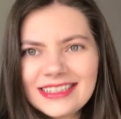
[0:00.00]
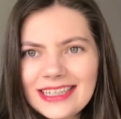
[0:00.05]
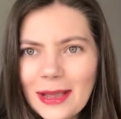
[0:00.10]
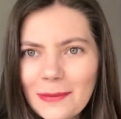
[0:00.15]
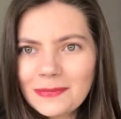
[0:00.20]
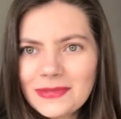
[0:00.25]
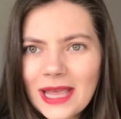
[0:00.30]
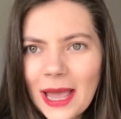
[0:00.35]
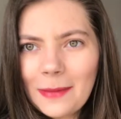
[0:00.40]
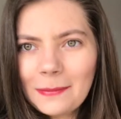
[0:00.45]

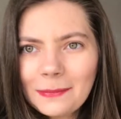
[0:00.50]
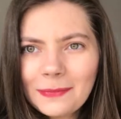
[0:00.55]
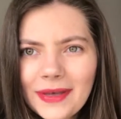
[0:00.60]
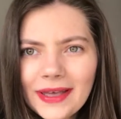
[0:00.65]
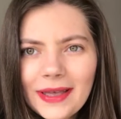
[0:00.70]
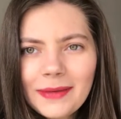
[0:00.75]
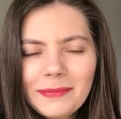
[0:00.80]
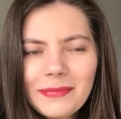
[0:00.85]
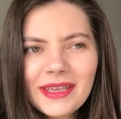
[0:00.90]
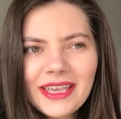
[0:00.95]

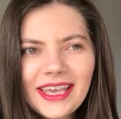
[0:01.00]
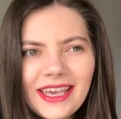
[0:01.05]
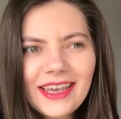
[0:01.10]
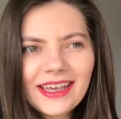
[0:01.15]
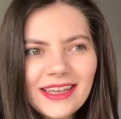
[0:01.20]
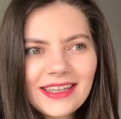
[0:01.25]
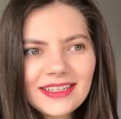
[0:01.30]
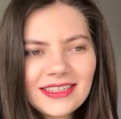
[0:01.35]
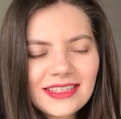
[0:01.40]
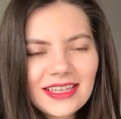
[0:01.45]
September
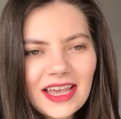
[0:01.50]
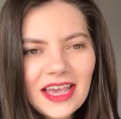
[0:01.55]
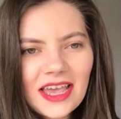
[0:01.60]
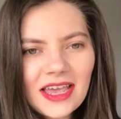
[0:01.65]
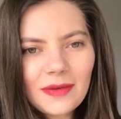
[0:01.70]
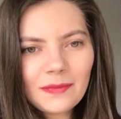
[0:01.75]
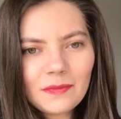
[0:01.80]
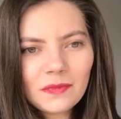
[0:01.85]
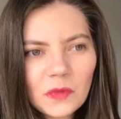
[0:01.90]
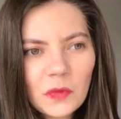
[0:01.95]
because
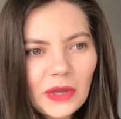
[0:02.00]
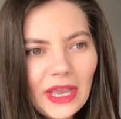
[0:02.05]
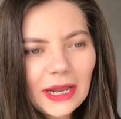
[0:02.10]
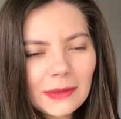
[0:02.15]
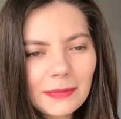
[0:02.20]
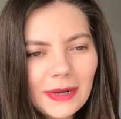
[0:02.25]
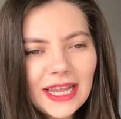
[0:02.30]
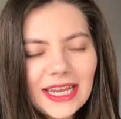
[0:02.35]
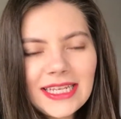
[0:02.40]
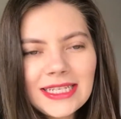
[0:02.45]
we
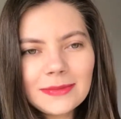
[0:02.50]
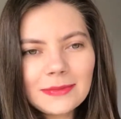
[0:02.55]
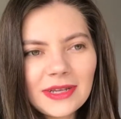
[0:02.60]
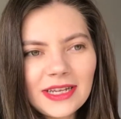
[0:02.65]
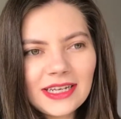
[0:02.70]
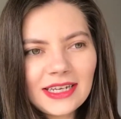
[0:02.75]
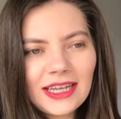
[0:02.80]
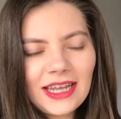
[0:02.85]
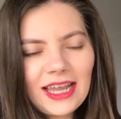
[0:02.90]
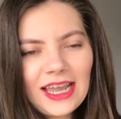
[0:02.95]
had
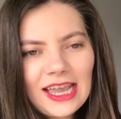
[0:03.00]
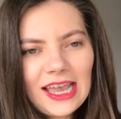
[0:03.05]
placement.